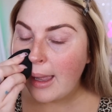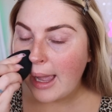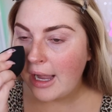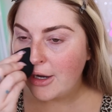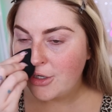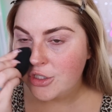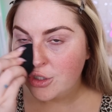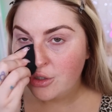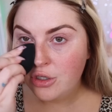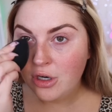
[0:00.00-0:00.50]
I
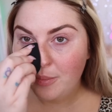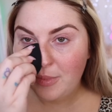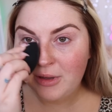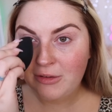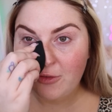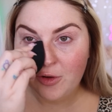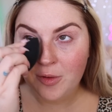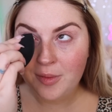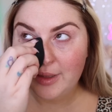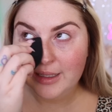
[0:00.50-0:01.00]
should not be
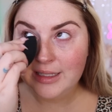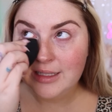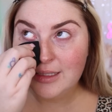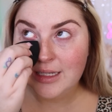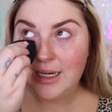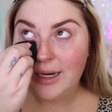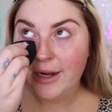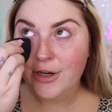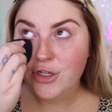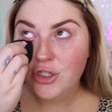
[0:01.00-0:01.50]
filming this
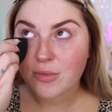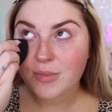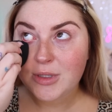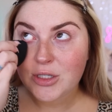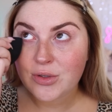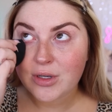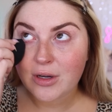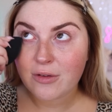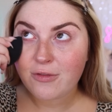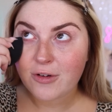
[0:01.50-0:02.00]
today. I should be
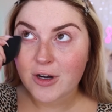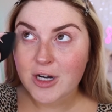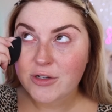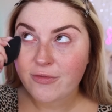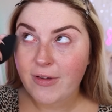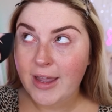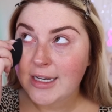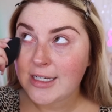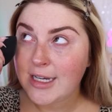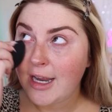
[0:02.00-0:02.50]
doing a fresh
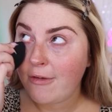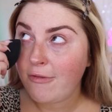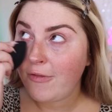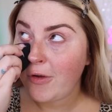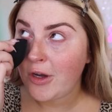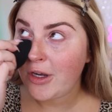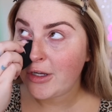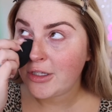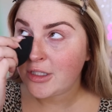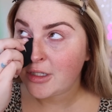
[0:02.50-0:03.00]
fake tan
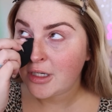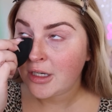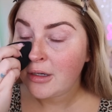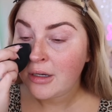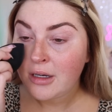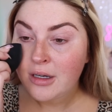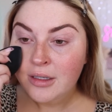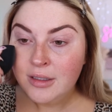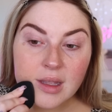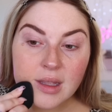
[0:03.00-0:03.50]
first.
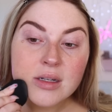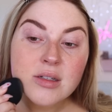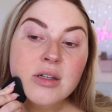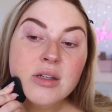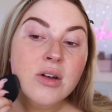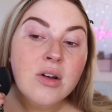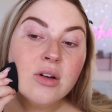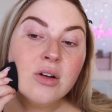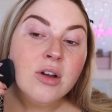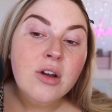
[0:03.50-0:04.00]
That did
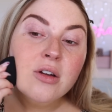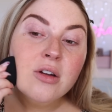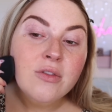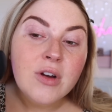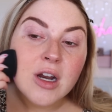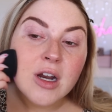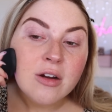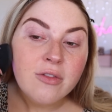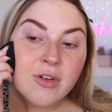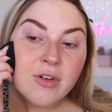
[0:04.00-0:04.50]
not go
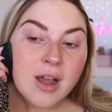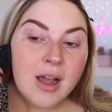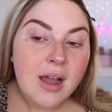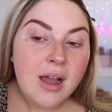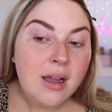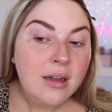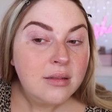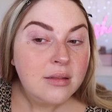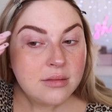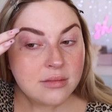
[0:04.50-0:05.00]
very far.